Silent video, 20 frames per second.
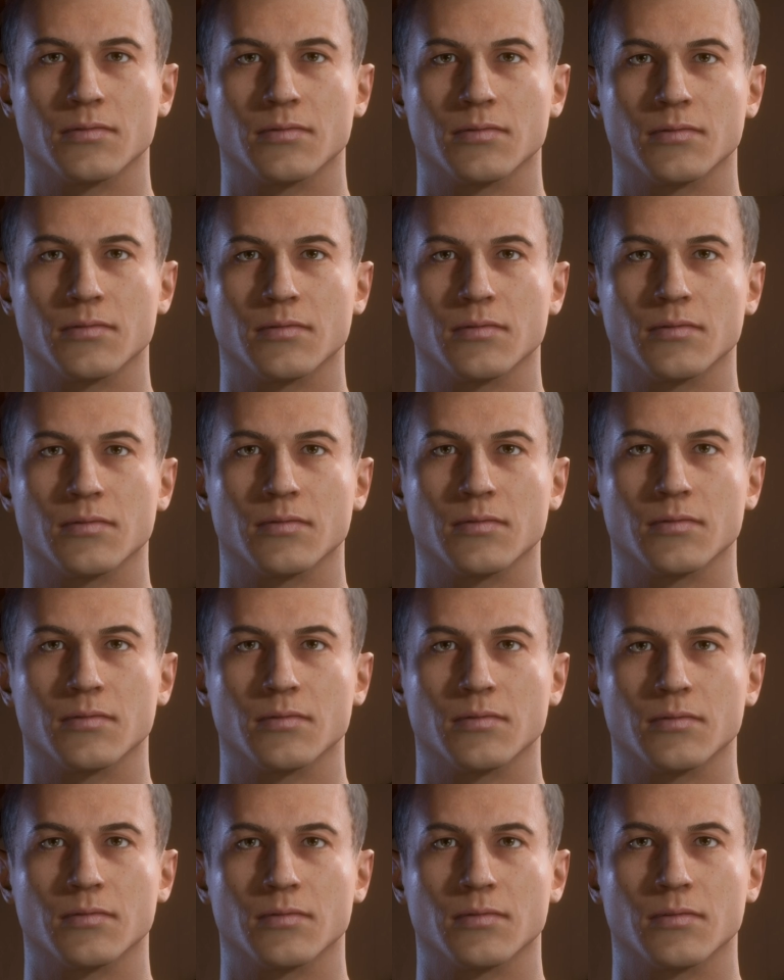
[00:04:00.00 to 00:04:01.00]

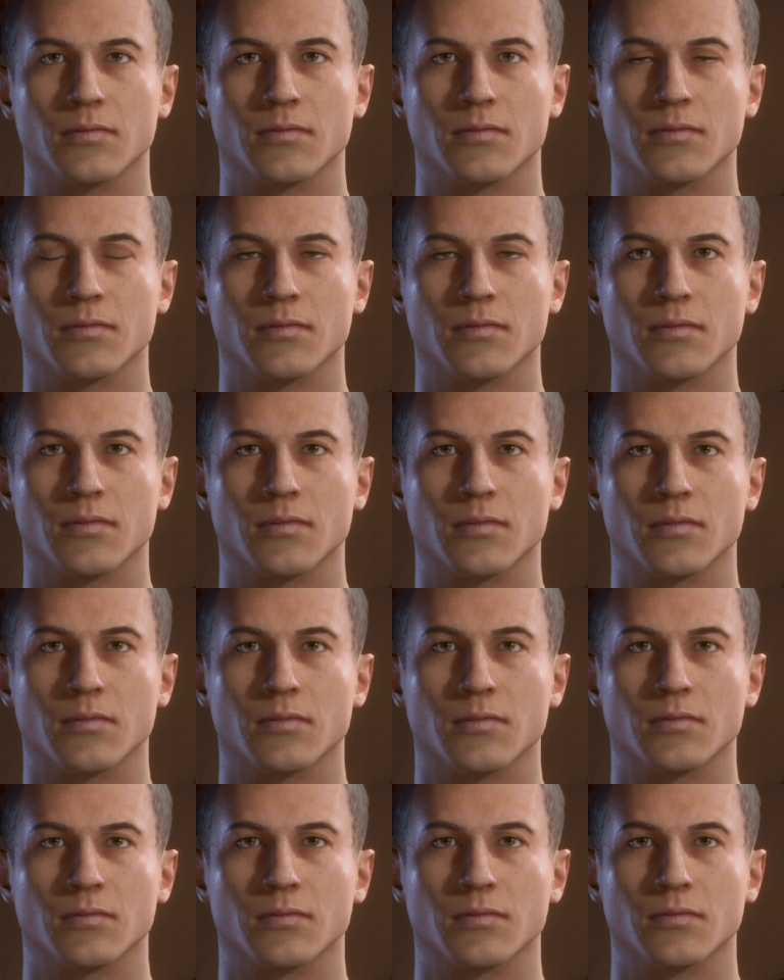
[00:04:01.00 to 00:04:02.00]

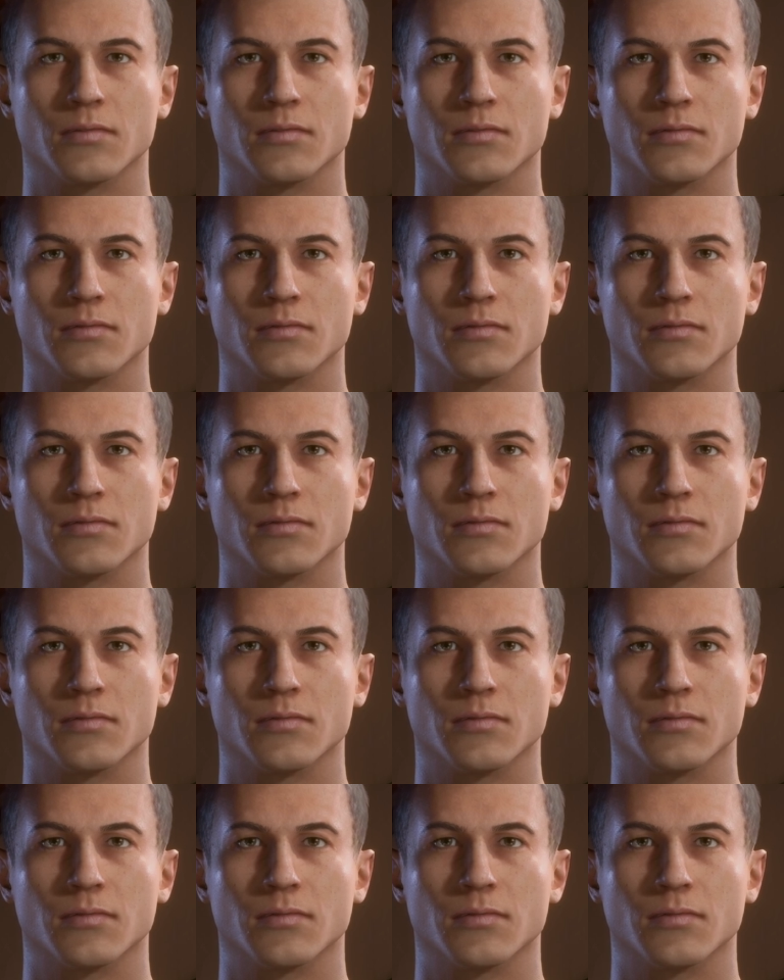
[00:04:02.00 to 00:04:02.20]
(no one is talking)